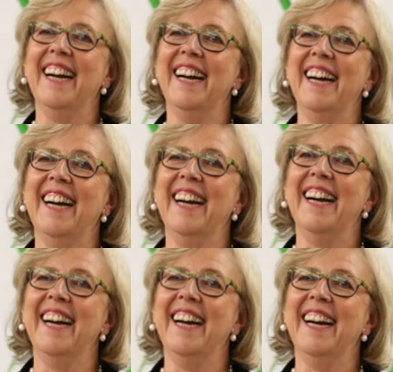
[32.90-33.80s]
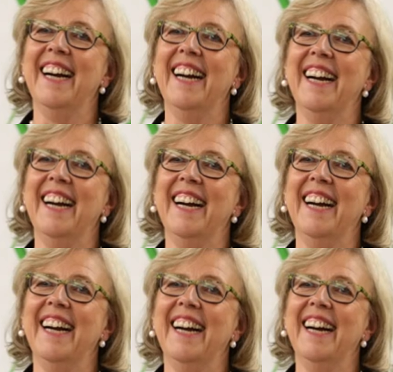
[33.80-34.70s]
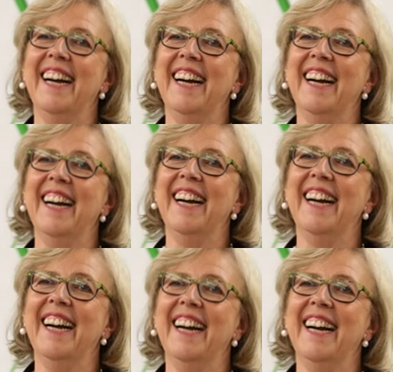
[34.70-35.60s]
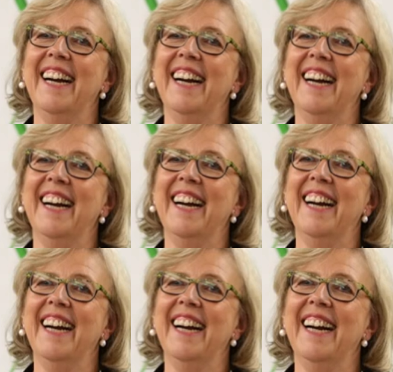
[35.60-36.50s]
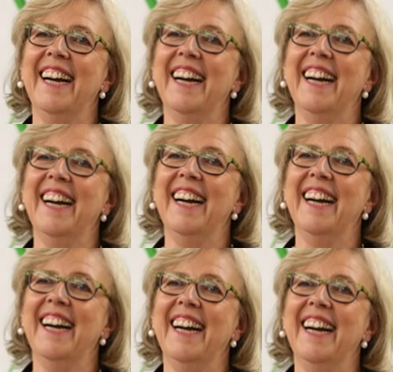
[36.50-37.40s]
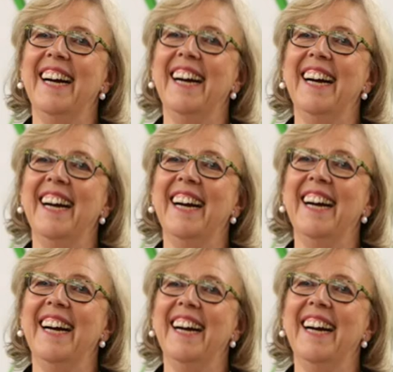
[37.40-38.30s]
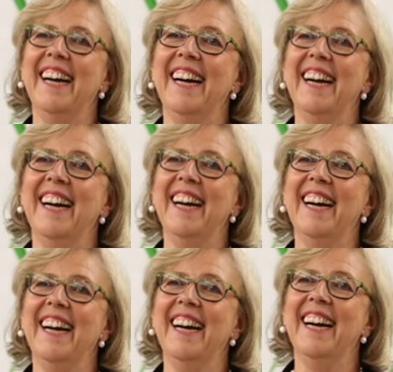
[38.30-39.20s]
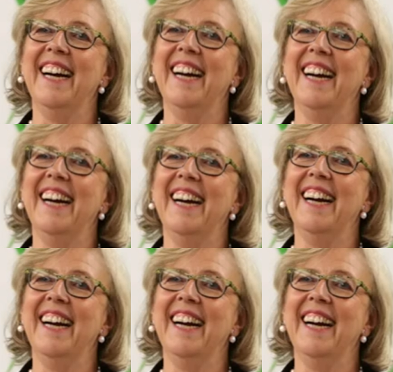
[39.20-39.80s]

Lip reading: The person shown says nothing.